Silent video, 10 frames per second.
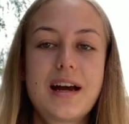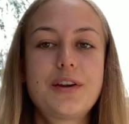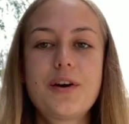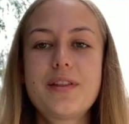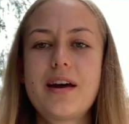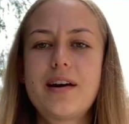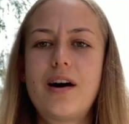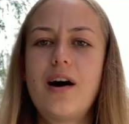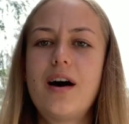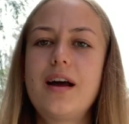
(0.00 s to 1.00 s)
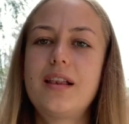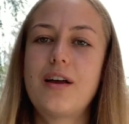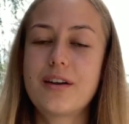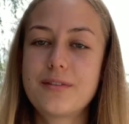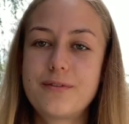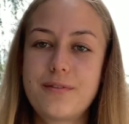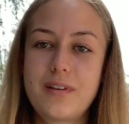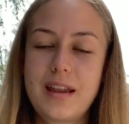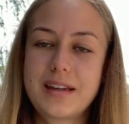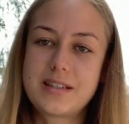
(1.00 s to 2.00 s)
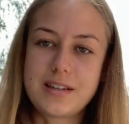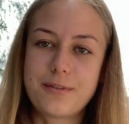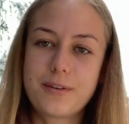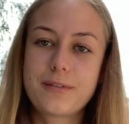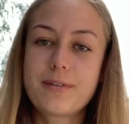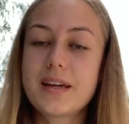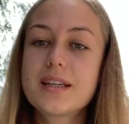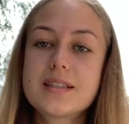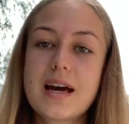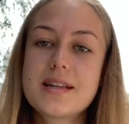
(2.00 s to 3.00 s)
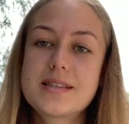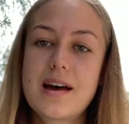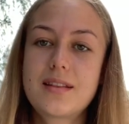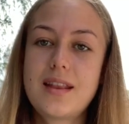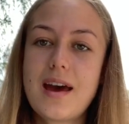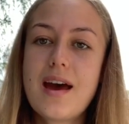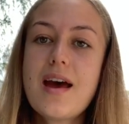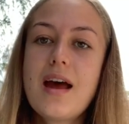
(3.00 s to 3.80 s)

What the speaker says: I know there are a lot of like different vegan diets out there,